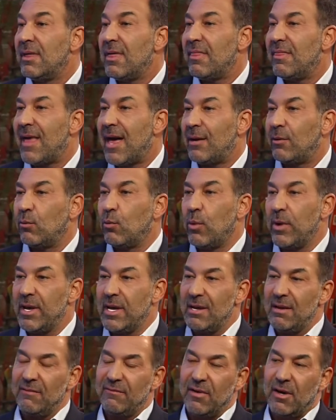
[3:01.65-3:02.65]
that
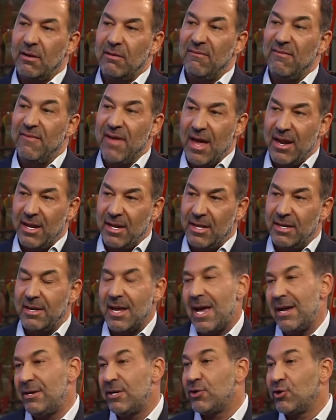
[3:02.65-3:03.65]
we've vetted
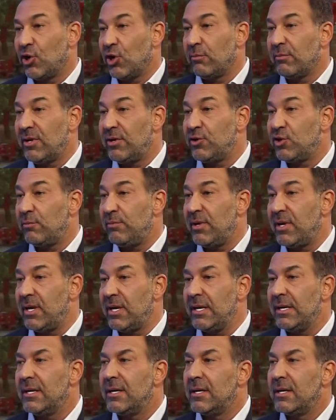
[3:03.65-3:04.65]
and determined to
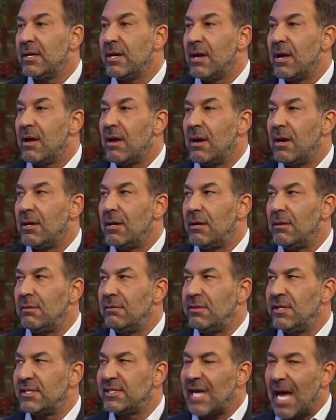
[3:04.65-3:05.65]
be
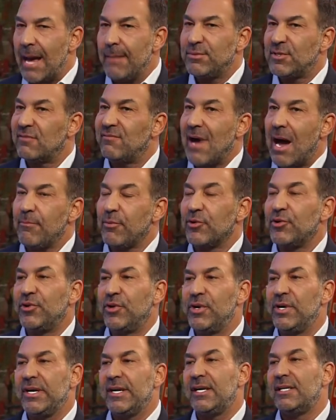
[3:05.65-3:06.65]
the types of
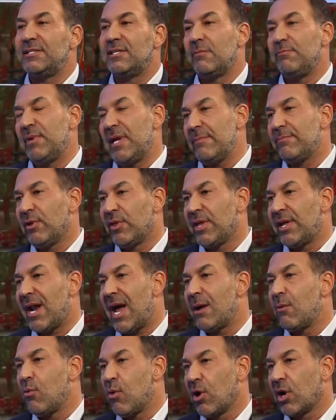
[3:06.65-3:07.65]
opportunities the people that
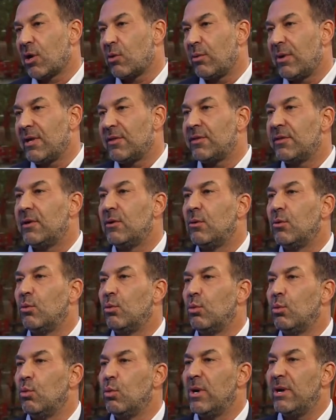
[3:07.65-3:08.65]
I work with
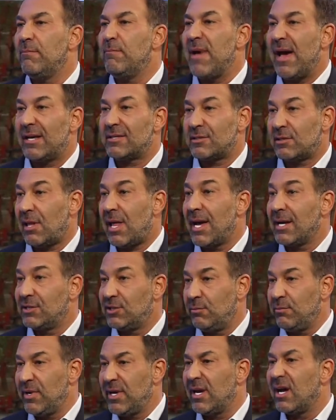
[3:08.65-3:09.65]
would best like
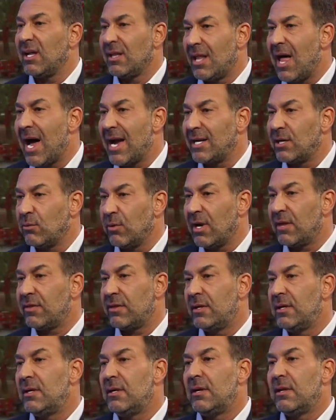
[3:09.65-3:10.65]
to be aligned
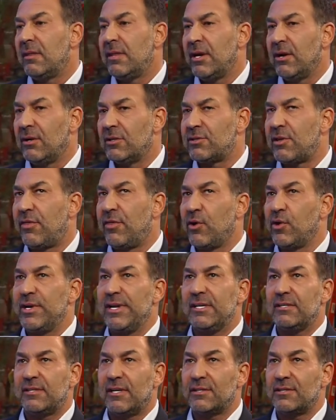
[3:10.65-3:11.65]
with. There's
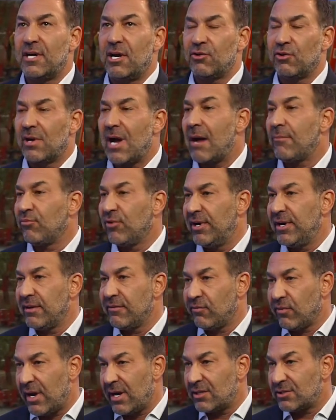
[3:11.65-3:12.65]
3,600
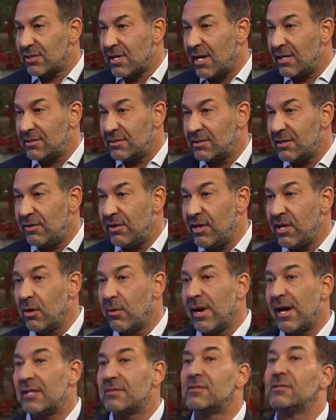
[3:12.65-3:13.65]
operating franchises in the
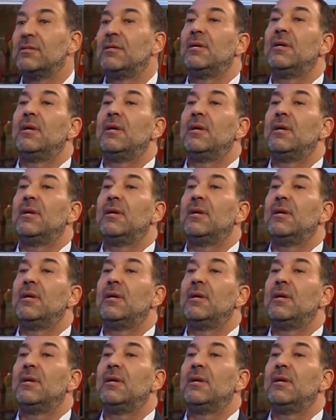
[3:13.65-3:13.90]
US,